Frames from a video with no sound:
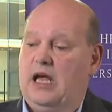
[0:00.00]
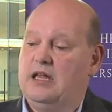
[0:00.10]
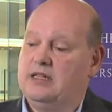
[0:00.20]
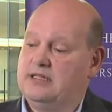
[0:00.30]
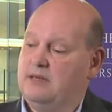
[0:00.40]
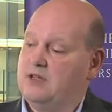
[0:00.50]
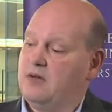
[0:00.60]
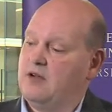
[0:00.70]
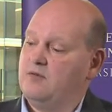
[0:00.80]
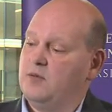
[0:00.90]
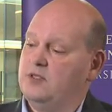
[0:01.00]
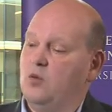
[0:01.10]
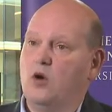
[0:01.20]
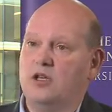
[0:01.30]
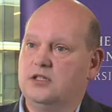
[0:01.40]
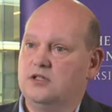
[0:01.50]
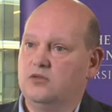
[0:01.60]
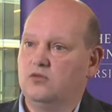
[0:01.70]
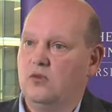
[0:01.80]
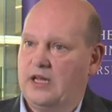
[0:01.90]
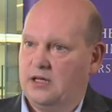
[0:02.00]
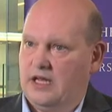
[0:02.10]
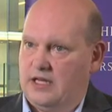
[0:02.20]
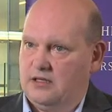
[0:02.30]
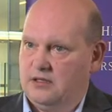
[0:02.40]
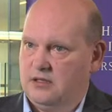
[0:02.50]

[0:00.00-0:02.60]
And at the same time, governments want to regulate